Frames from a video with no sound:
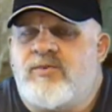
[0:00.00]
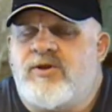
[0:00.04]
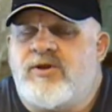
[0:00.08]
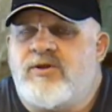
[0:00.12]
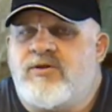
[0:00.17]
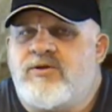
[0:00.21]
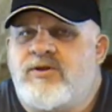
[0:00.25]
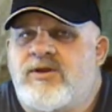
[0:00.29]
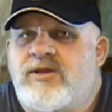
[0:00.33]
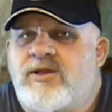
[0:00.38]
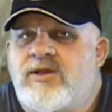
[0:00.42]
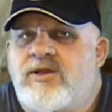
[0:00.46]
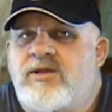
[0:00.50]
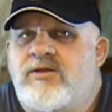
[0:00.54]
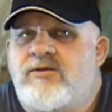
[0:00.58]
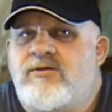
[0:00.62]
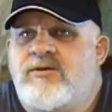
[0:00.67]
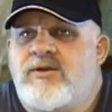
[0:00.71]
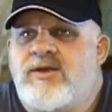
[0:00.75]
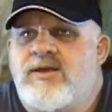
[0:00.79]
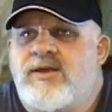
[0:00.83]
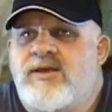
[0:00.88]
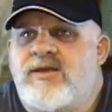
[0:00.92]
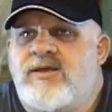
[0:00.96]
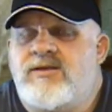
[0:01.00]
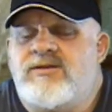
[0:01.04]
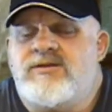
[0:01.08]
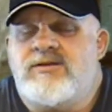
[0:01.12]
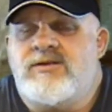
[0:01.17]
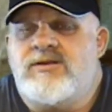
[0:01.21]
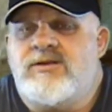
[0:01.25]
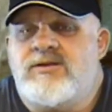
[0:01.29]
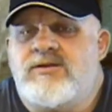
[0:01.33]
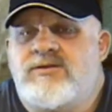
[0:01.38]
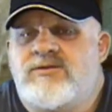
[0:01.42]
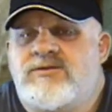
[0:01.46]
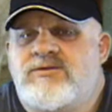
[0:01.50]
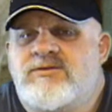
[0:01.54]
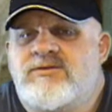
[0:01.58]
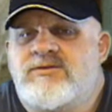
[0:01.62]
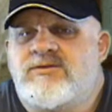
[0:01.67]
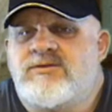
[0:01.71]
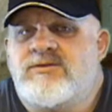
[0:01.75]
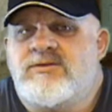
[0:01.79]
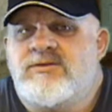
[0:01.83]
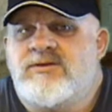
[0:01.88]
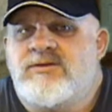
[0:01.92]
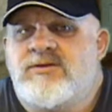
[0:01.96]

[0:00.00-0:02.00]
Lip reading: And I could hear, hey, it's